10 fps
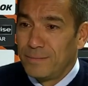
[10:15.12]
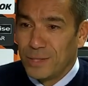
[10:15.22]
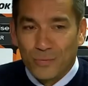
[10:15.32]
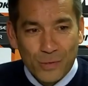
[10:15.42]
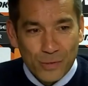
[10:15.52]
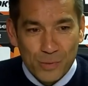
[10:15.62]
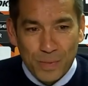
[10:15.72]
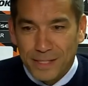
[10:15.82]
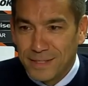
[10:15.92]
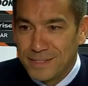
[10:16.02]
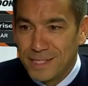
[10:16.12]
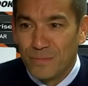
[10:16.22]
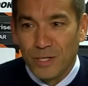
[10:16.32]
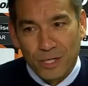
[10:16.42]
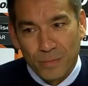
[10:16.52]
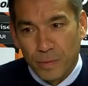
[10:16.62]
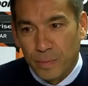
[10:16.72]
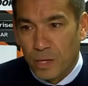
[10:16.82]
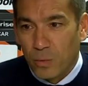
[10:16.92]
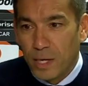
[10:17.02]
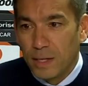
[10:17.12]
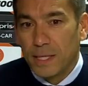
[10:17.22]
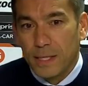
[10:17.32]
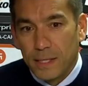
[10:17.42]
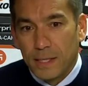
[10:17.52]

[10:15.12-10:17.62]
But we respect the team. We're going to prepare well